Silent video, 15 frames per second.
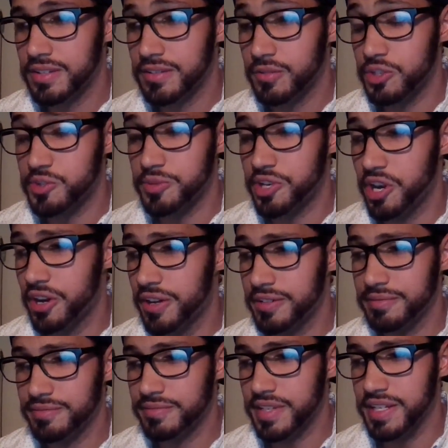whatchamacallit,
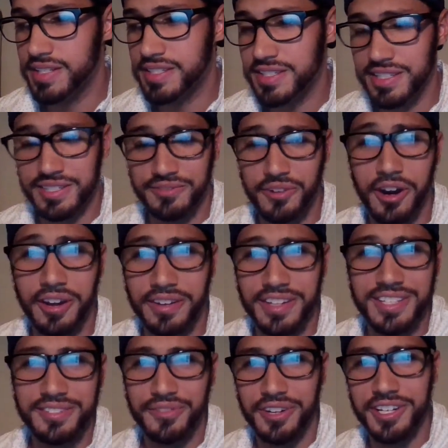it's, it's fun.
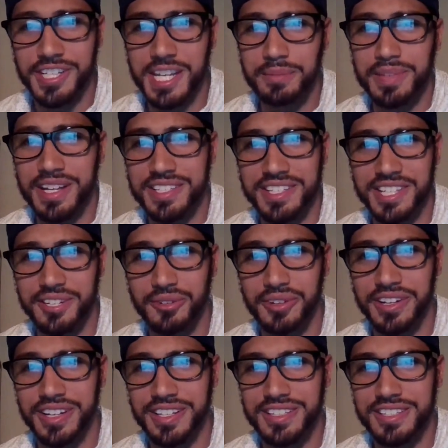It's fun to keep that secret.
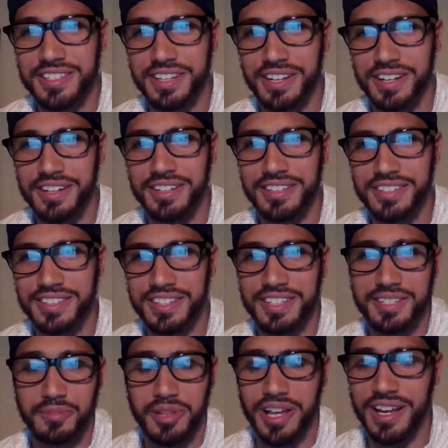It's, uh, it's a
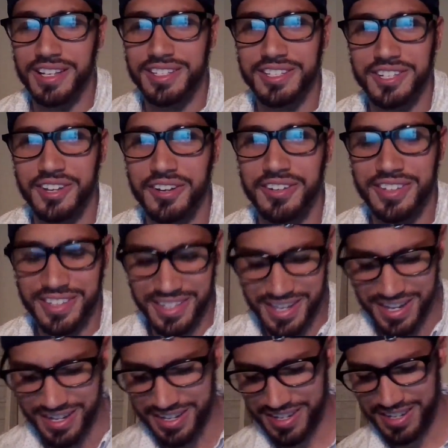blast. So yeah,
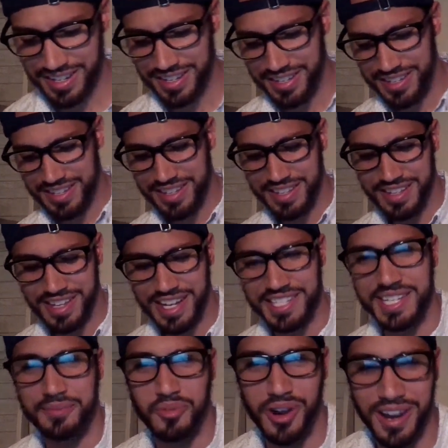I
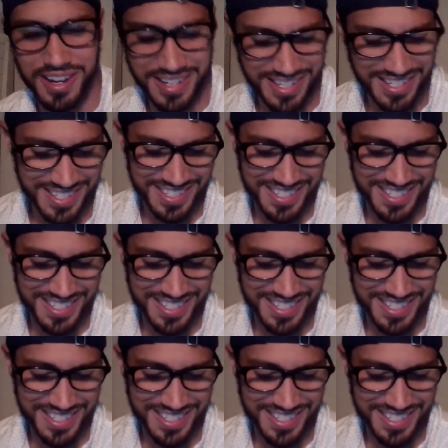take pride in it.